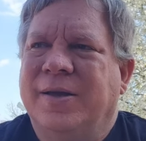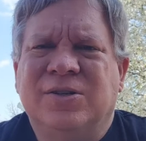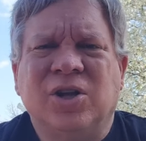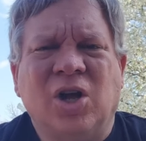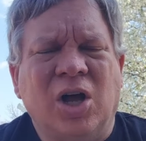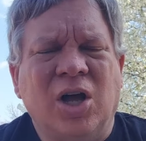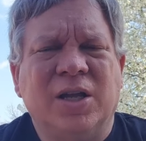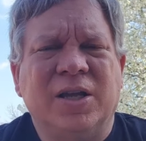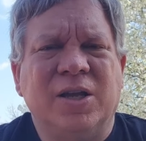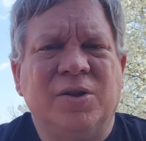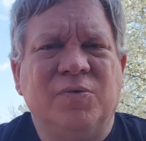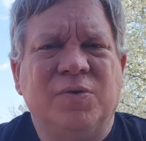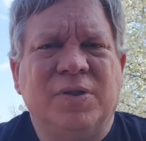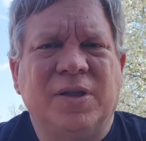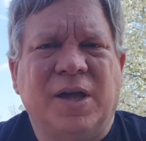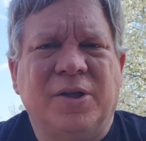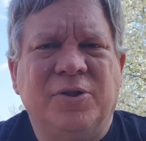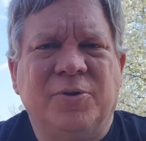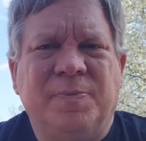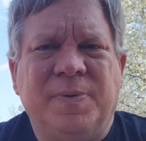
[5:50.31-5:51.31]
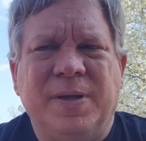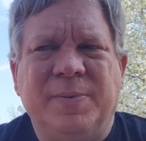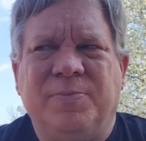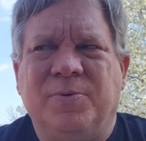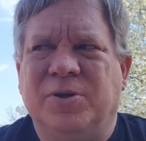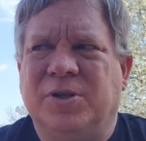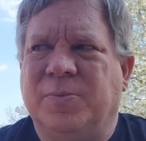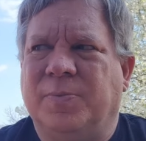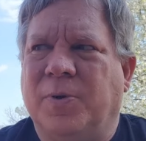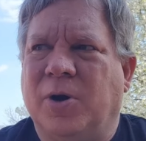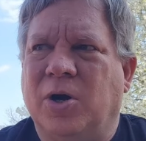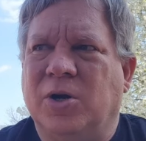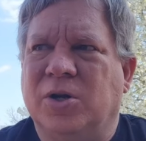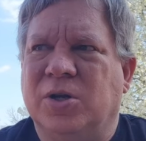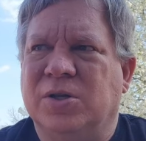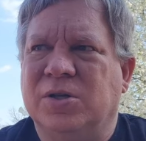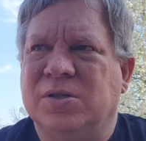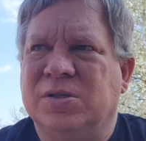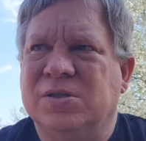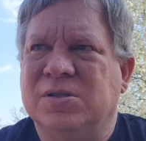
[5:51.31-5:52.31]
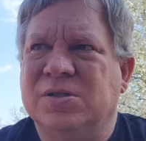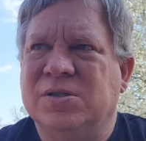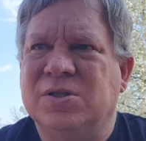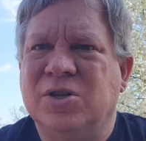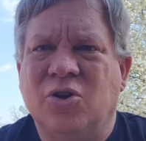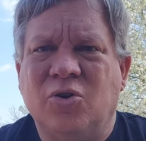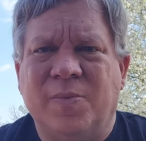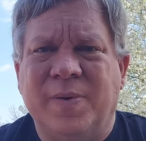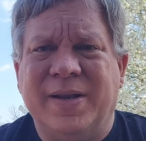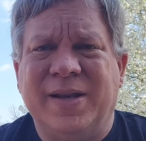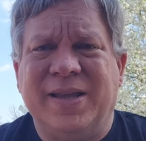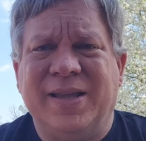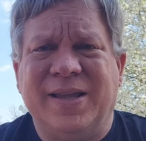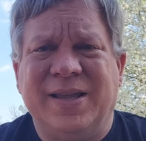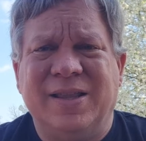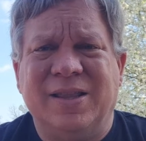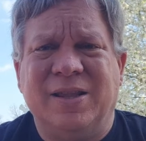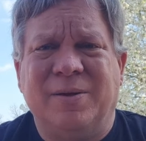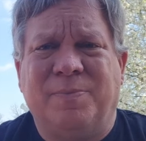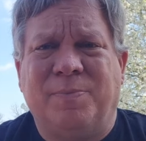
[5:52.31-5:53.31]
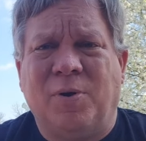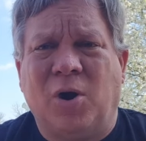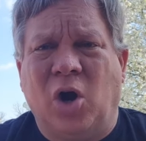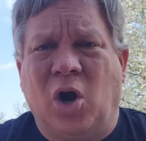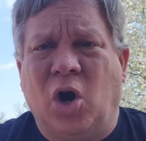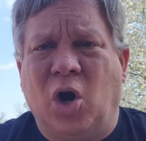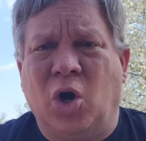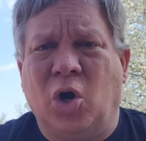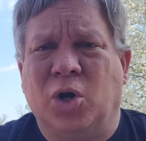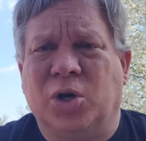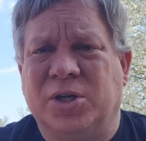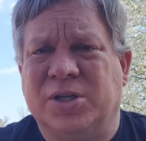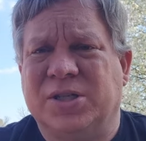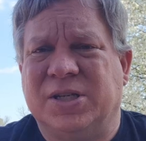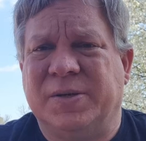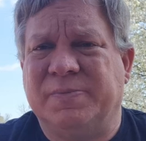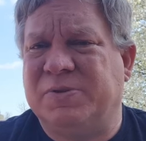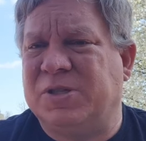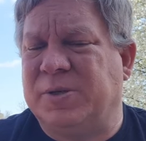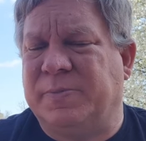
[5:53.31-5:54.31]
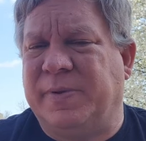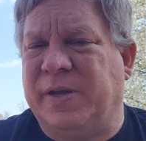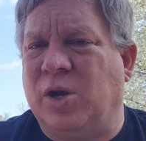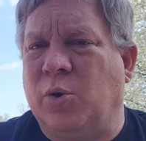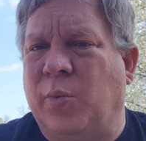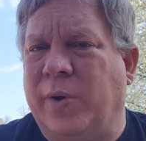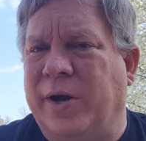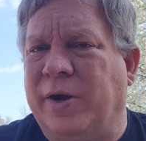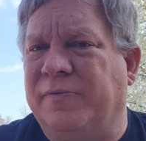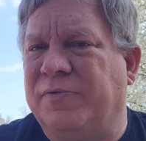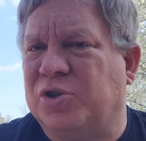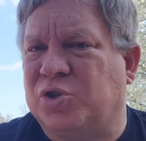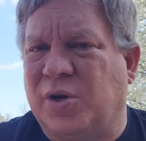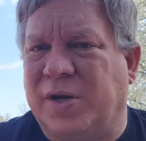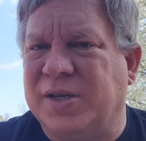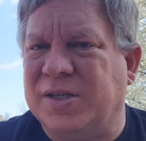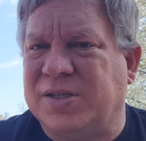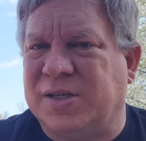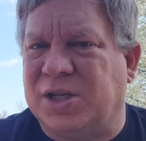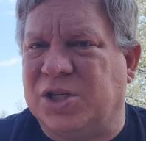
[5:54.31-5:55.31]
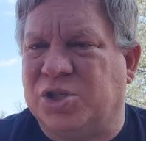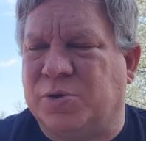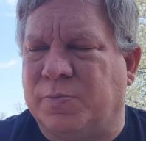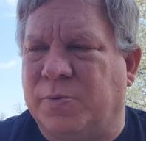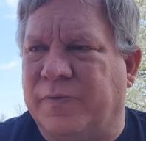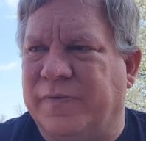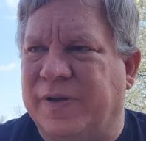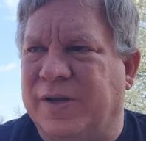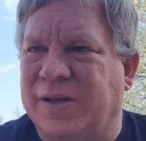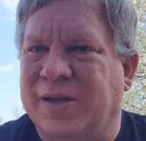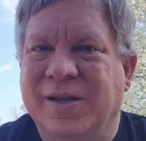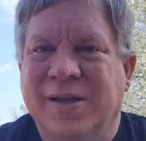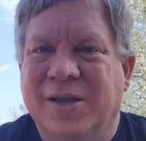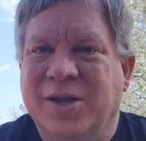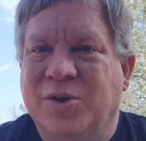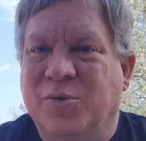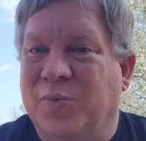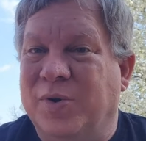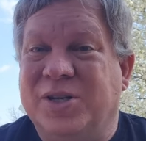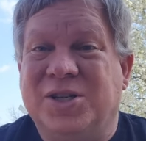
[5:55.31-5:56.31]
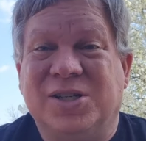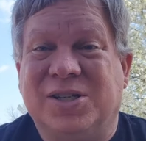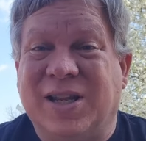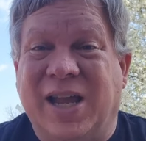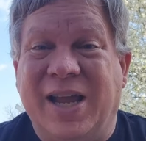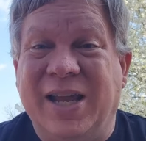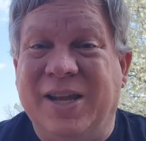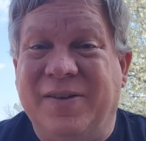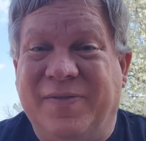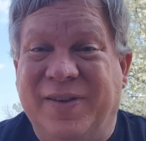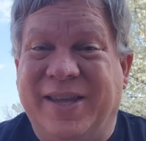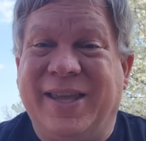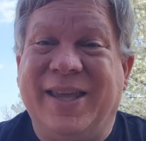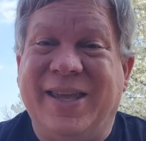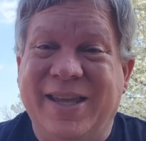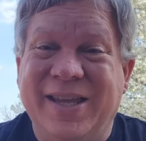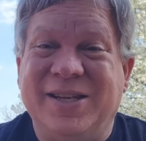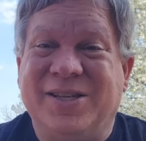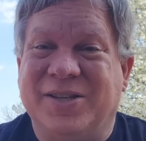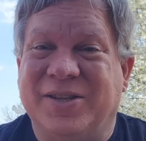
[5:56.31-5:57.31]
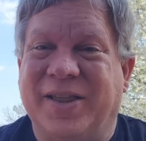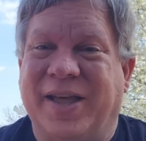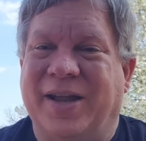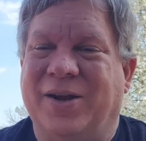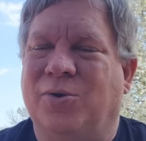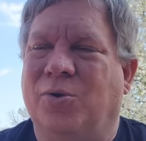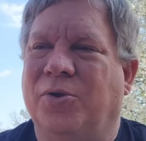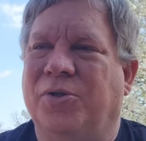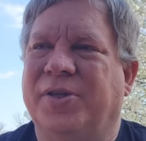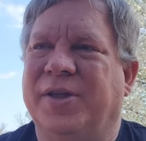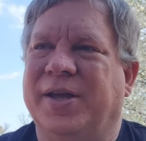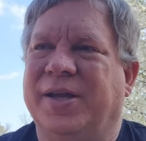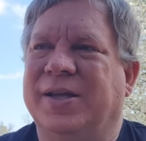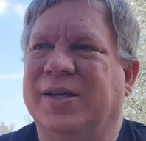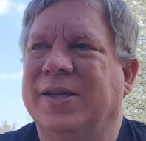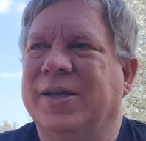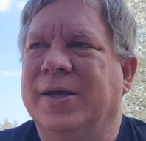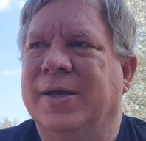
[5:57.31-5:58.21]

Talking with other people at the park, nobody in the park seems to be aware of the train station moving, which is kind of a key to that whole thing.